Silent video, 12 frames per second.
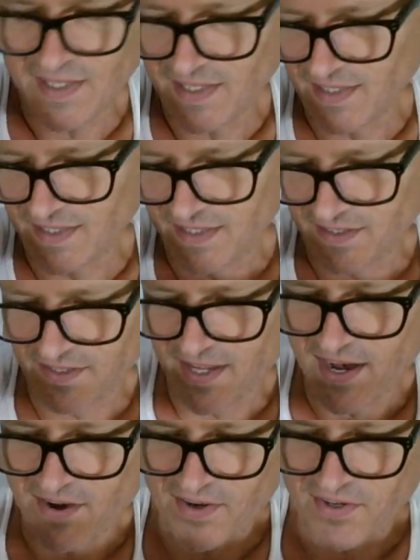little
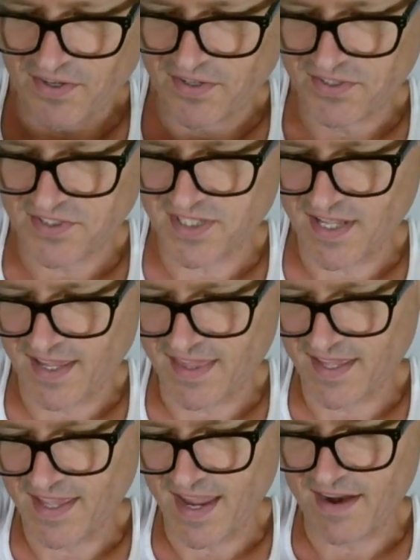characters. I
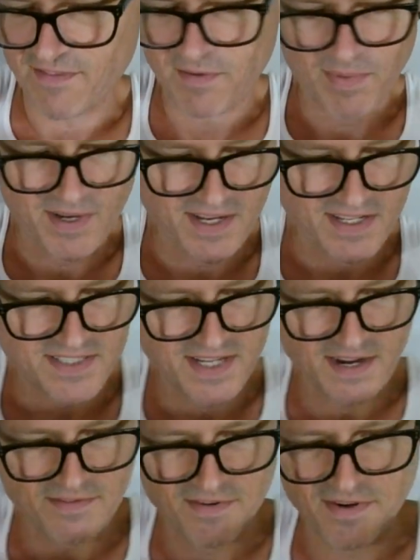think everybody is
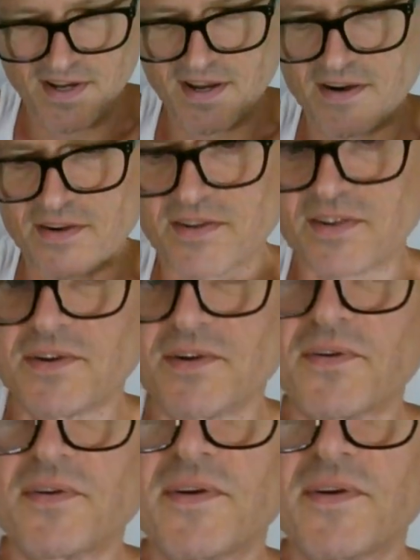covered here too.